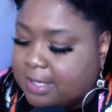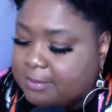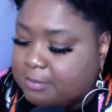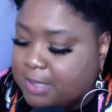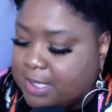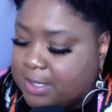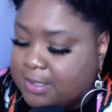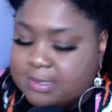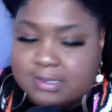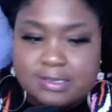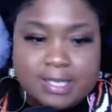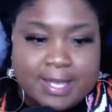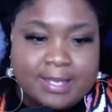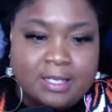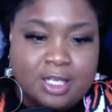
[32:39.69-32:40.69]
That
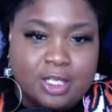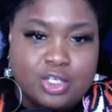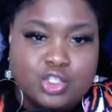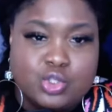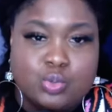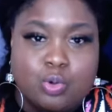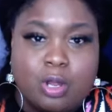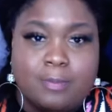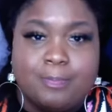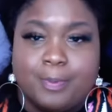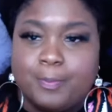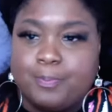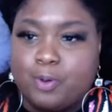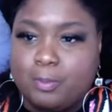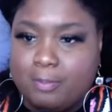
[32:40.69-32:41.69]
means that Trump
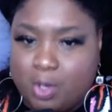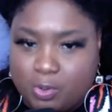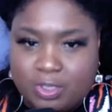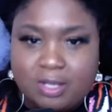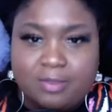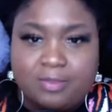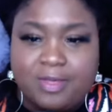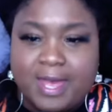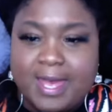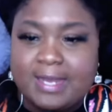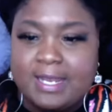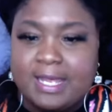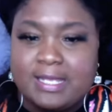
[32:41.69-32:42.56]
promoted that.